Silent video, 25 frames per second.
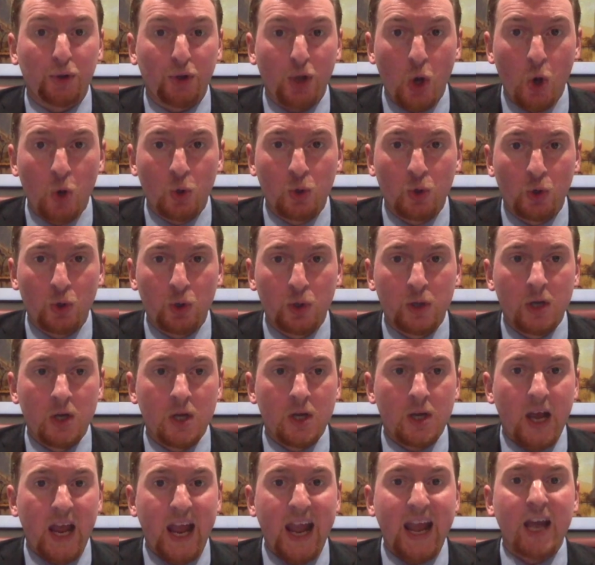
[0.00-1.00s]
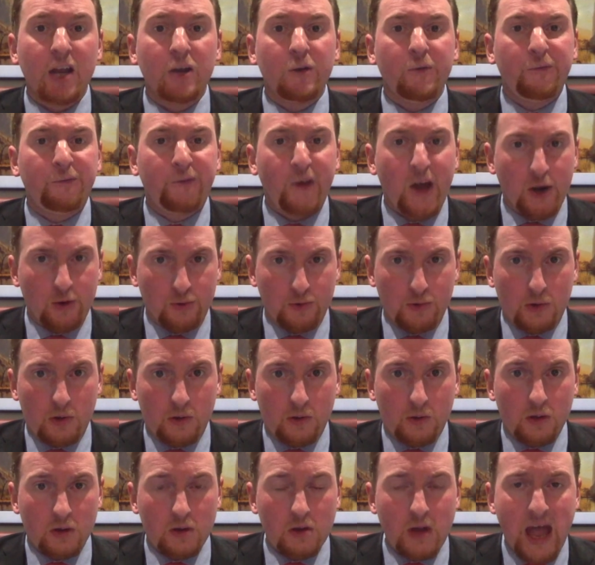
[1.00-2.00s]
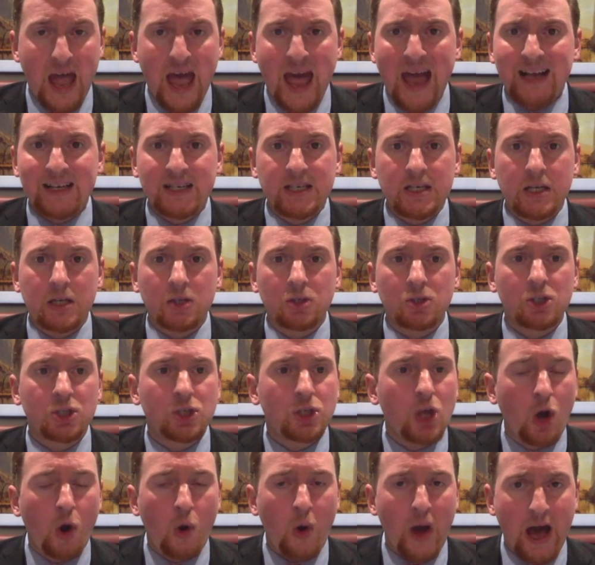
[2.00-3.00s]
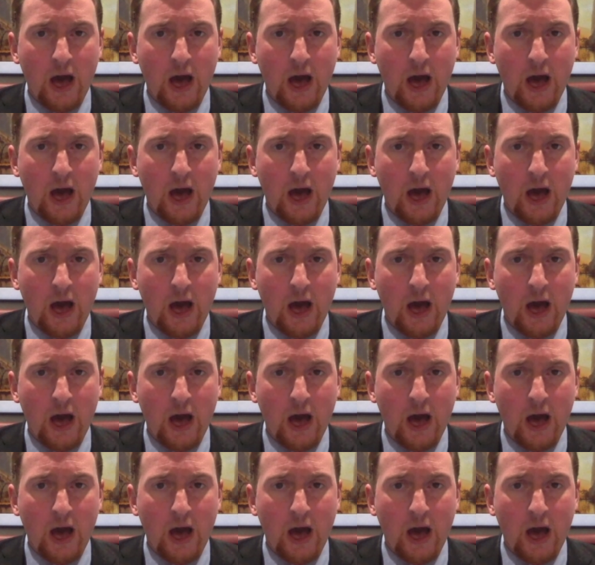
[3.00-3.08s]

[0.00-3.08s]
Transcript: local and federal, acting so